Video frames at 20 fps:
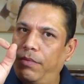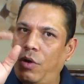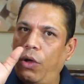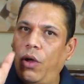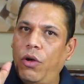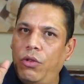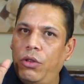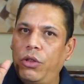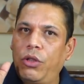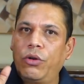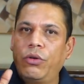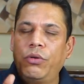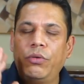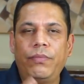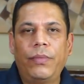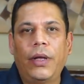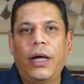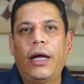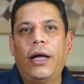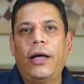
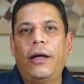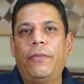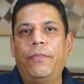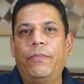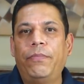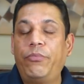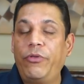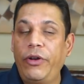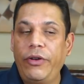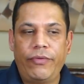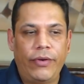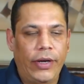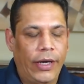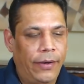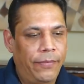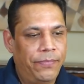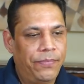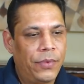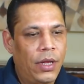although um, briefly,